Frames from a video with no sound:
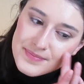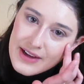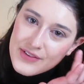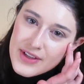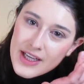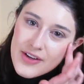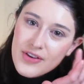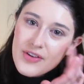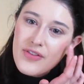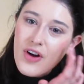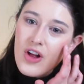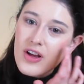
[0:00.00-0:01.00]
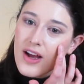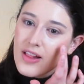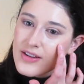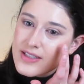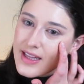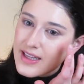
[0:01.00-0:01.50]
I feel like for fall
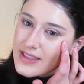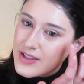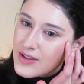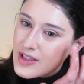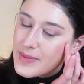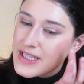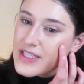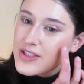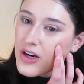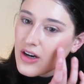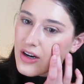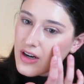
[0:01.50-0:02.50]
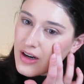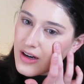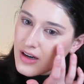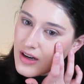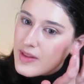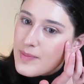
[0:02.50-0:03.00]
colors, I like to go a little bit
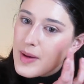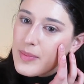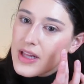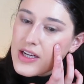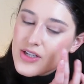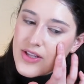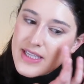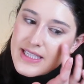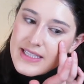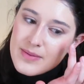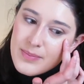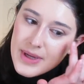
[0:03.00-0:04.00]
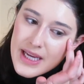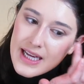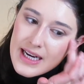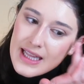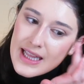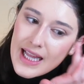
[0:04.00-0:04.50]
darker with my blush. This is a
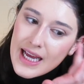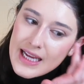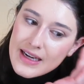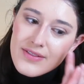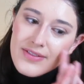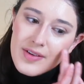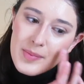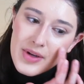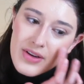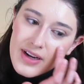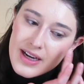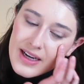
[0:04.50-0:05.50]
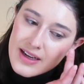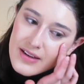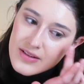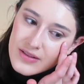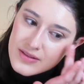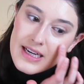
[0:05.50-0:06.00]
bit light for me right
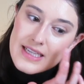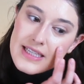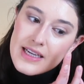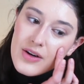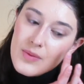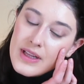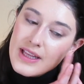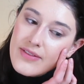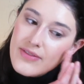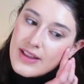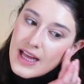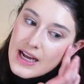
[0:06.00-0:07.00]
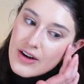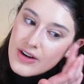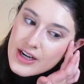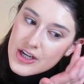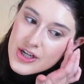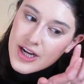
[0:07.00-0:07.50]
now. It is like a really
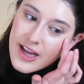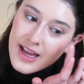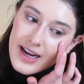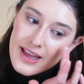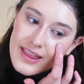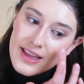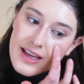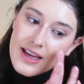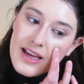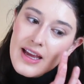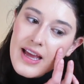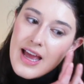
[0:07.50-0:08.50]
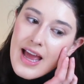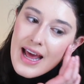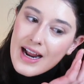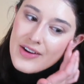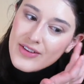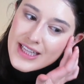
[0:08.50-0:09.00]
flattering shade, I think. And
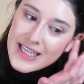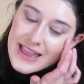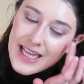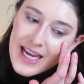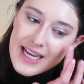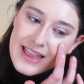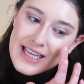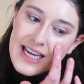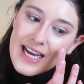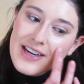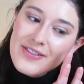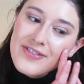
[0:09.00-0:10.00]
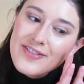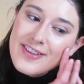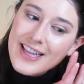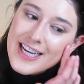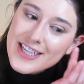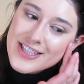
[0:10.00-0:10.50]
I really like the kind of
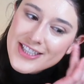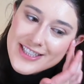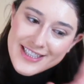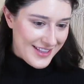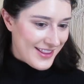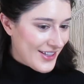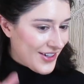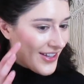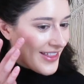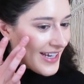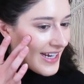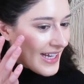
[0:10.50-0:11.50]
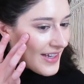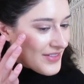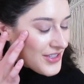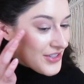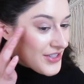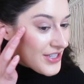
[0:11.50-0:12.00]
flushed look that it
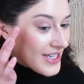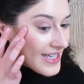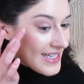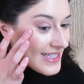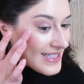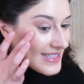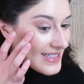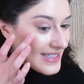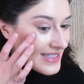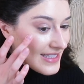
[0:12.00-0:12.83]
gives your cheeks.